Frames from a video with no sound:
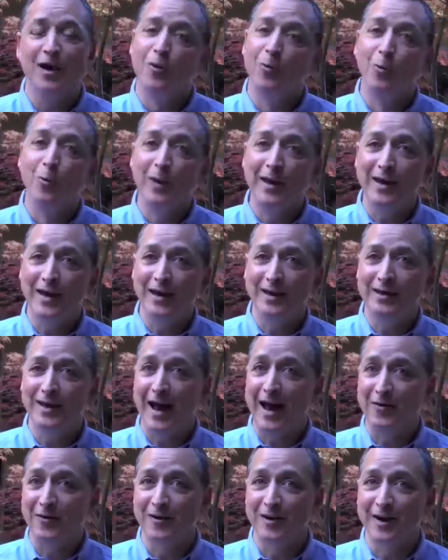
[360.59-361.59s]
we can
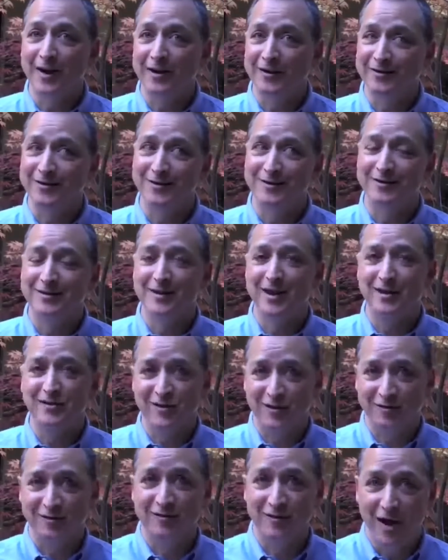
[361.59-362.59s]
aggregate not
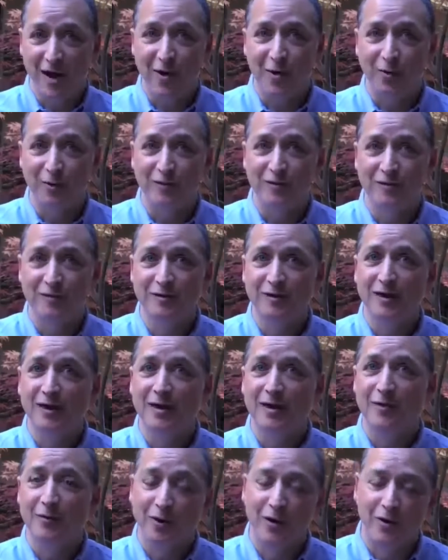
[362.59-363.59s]
just nodes,
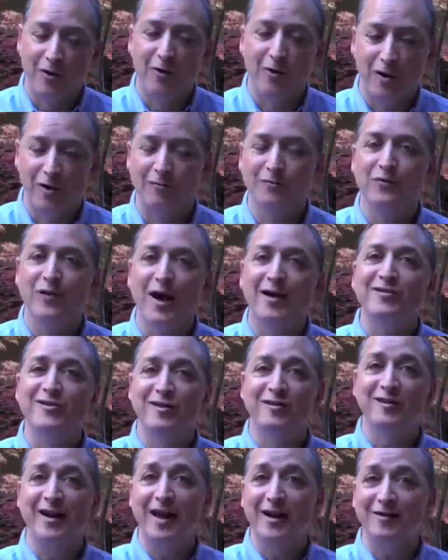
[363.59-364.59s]
or not
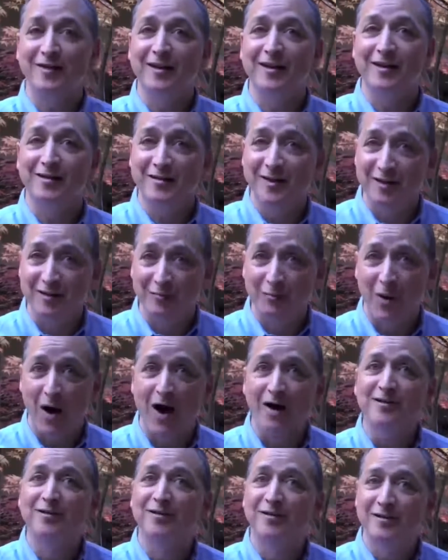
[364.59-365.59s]
just x86
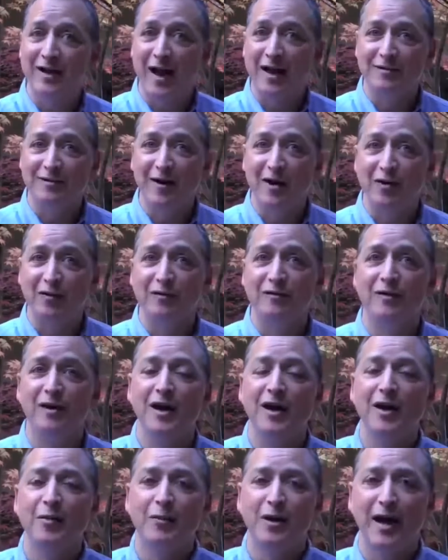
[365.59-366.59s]
boxes as nodes,
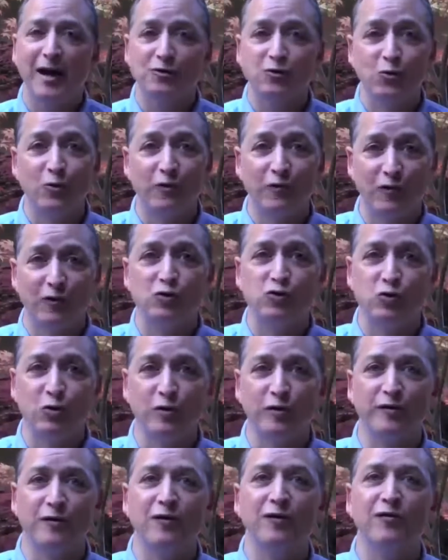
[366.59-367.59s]
but actual
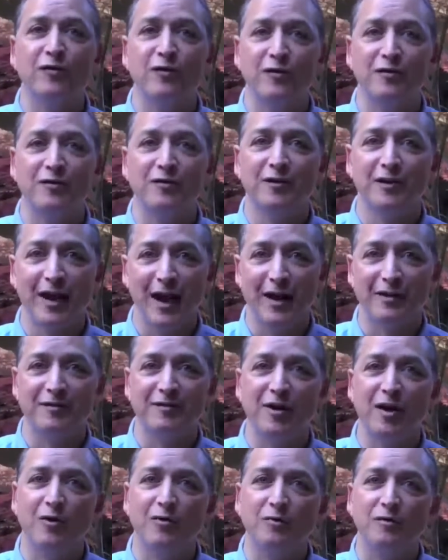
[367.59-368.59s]
virtual servers as
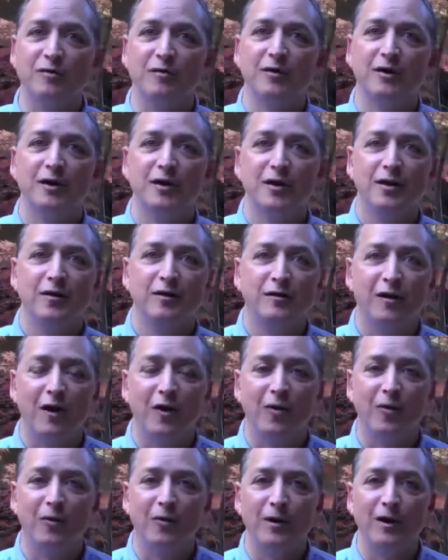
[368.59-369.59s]
nodes.
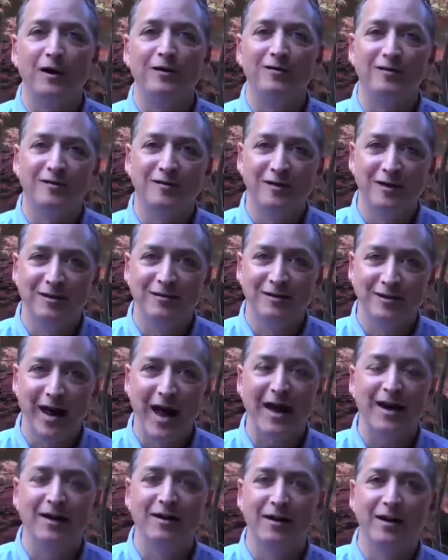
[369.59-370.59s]
So it's an
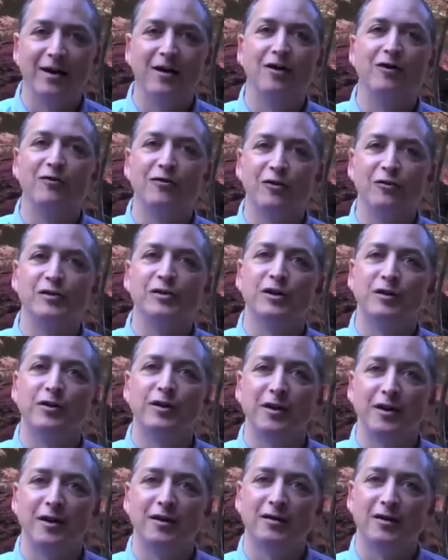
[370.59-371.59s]
added layer of
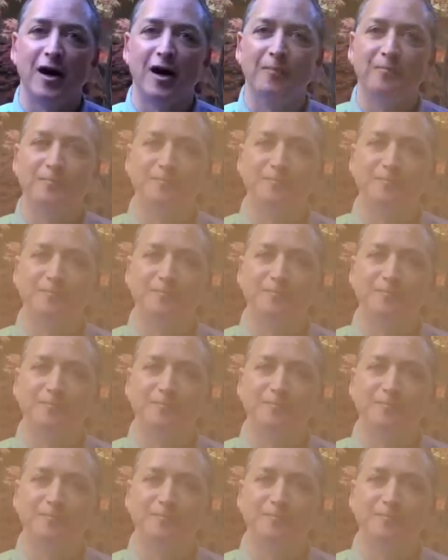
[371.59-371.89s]
utility on top.